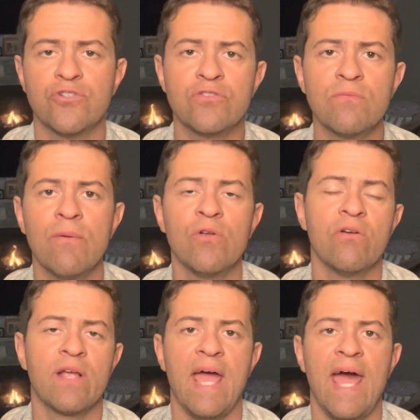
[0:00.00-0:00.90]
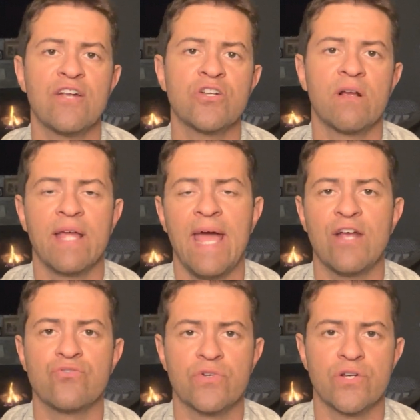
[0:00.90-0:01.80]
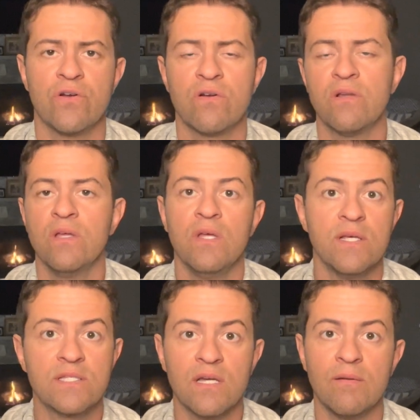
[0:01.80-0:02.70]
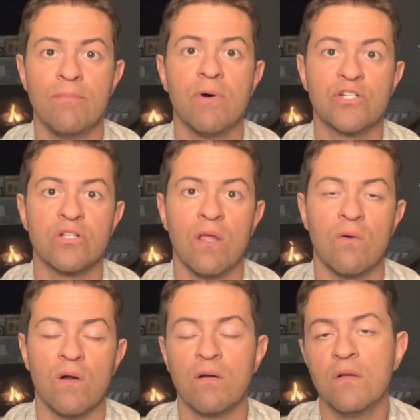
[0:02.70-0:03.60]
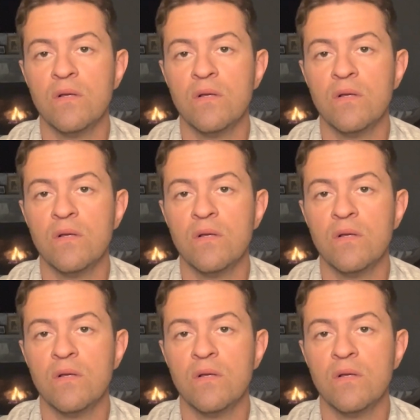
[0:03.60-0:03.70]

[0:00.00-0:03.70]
just remember your cash on cash return is going to be much lower.